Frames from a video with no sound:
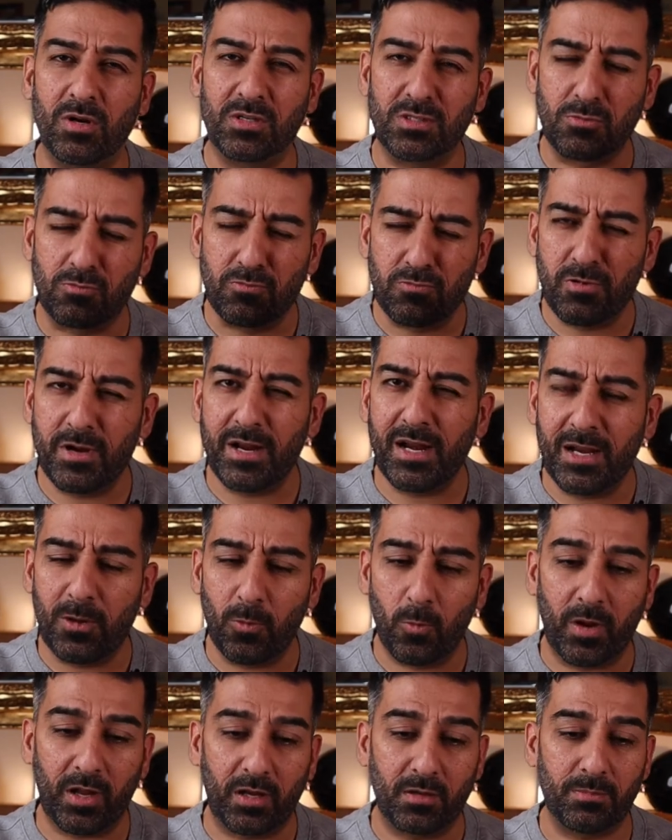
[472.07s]
ones,
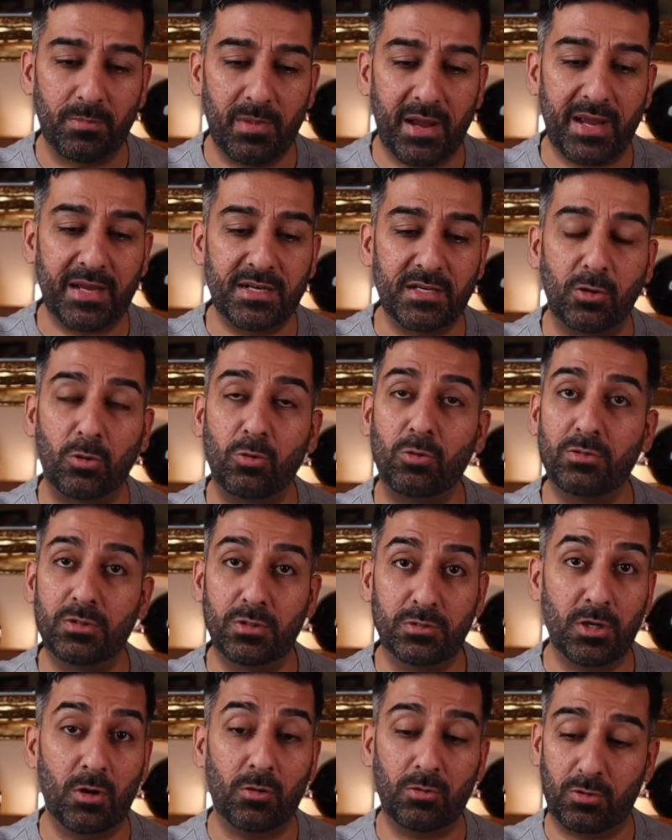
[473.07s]
really well made
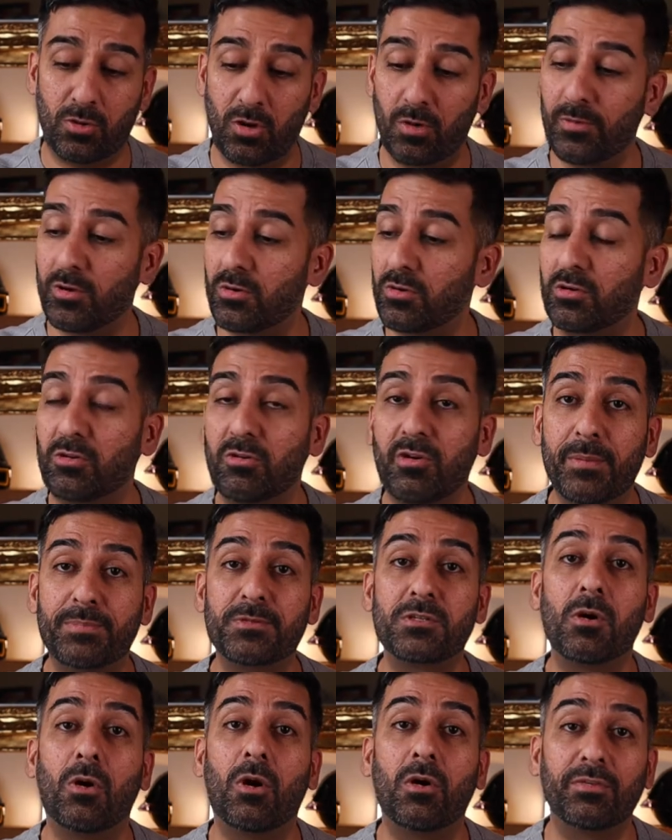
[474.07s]
domino
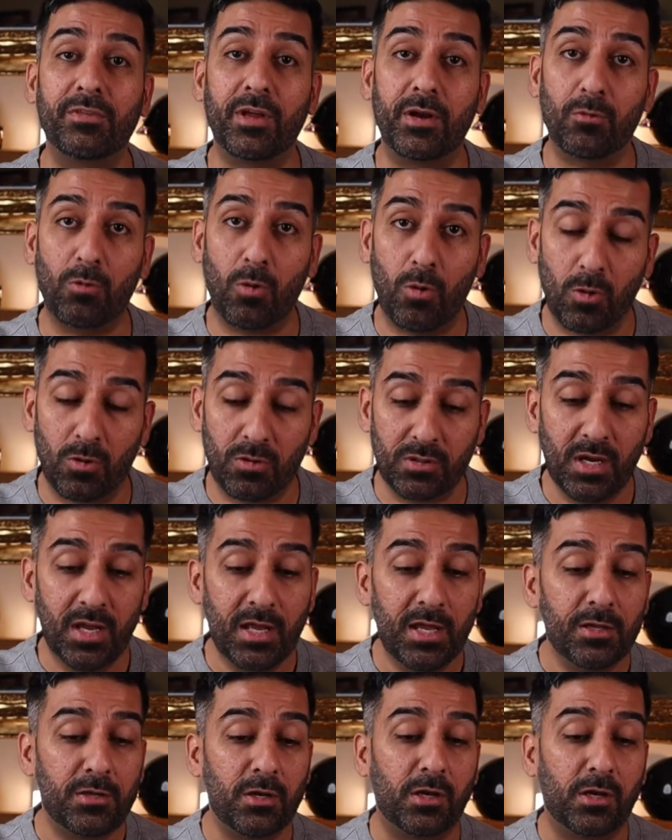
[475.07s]
grips on their own.